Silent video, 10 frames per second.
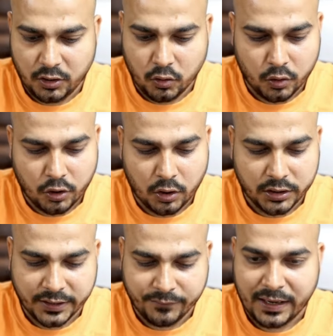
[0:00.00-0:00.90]
load
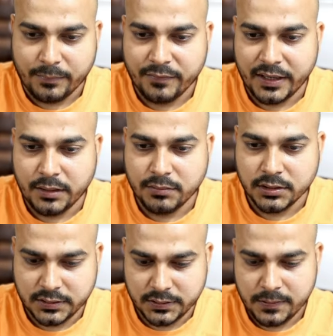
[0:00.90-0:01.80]
all the environment
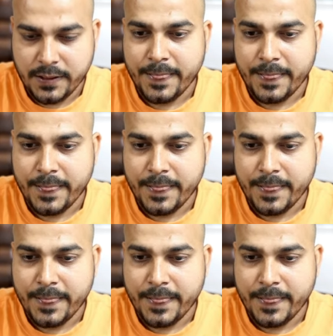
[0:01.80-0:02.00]
variables